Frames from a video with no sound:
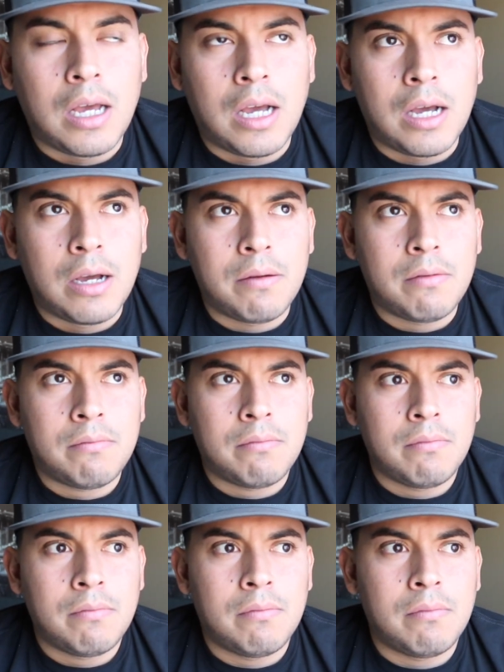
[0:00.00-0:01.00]

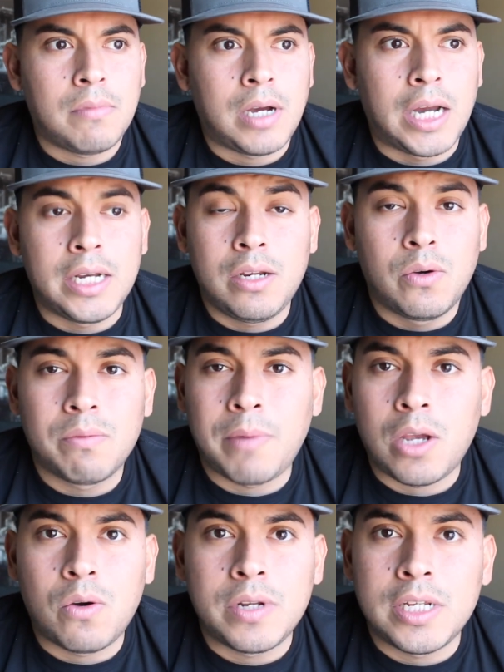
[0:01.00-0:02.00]
Um, I deal with
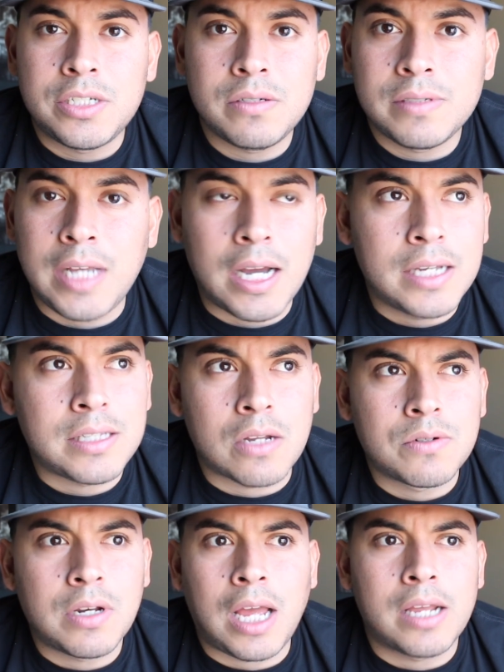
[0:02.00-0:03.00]
my own issues, guys. I
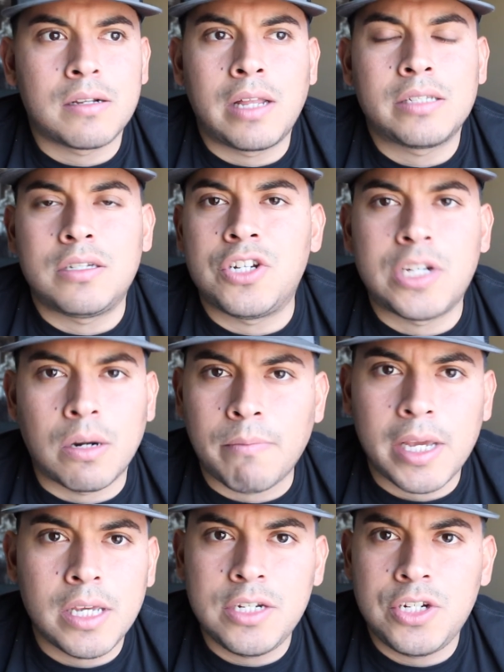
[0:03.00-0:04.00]
don't. I don't like to share
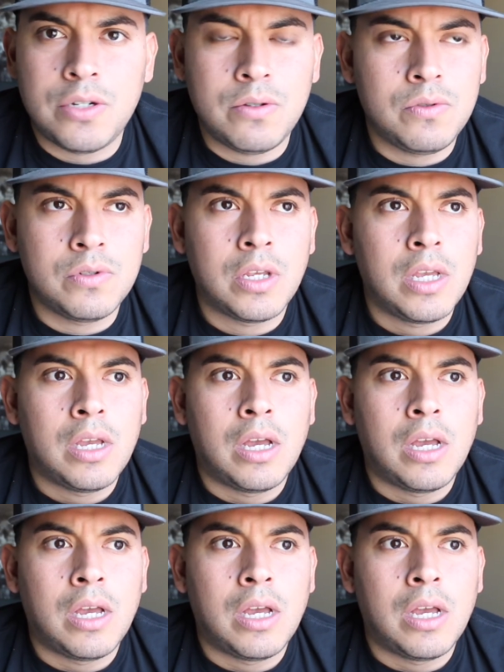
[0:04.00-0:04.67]
my issues.